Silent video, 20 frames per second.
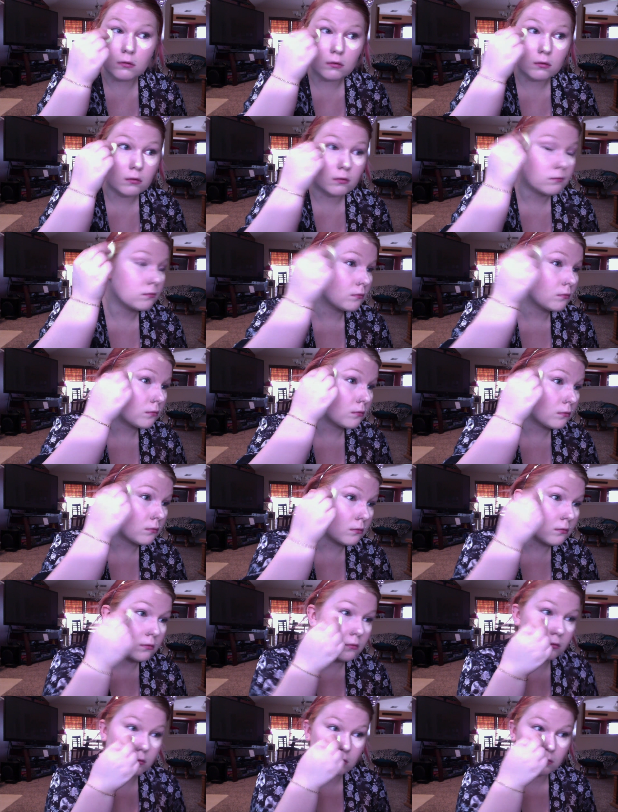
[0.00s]

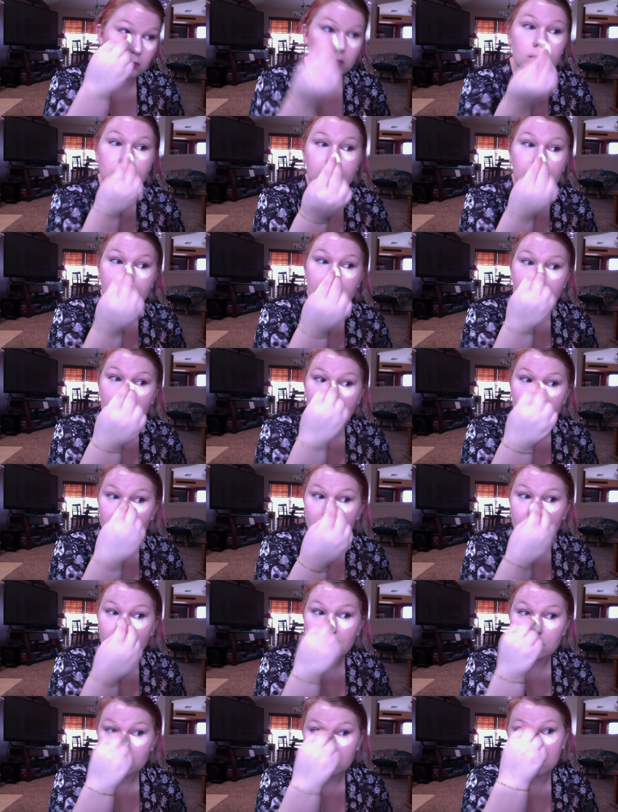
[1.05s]

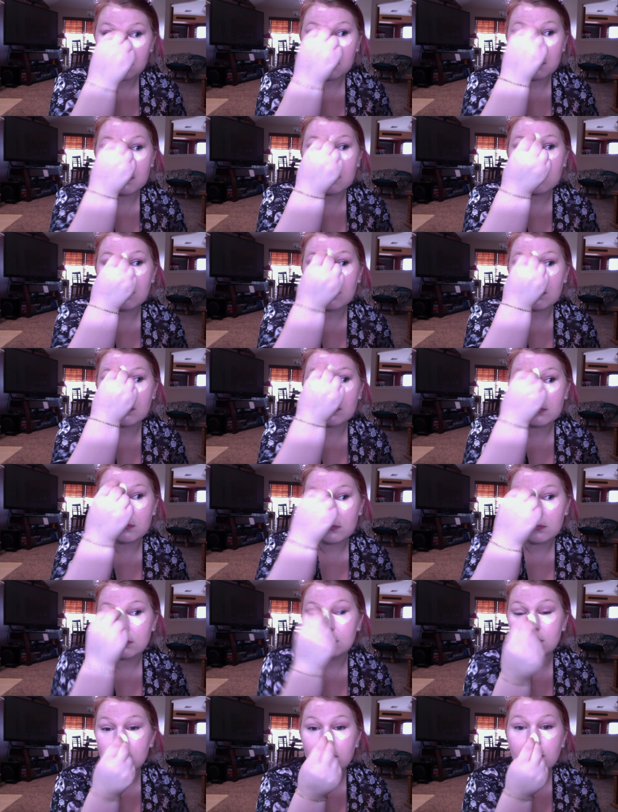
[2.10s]

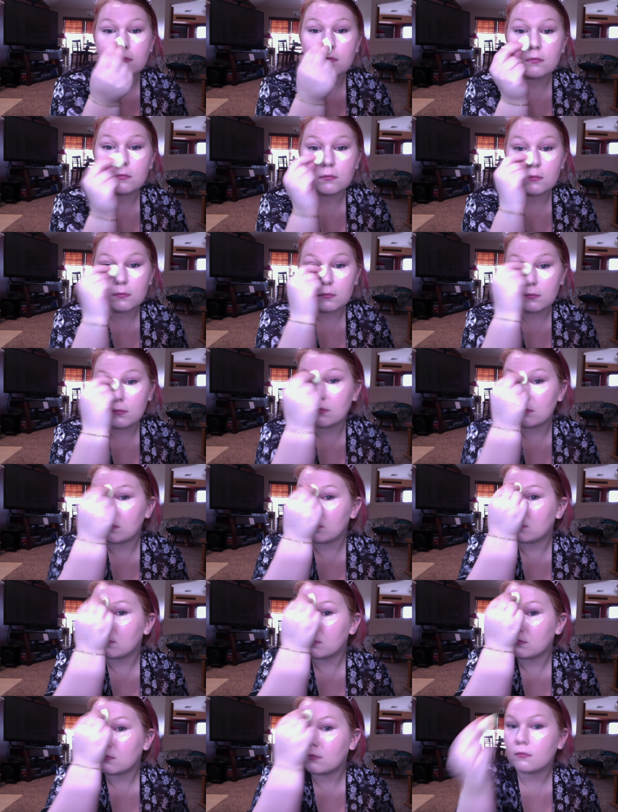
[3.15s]
(silence)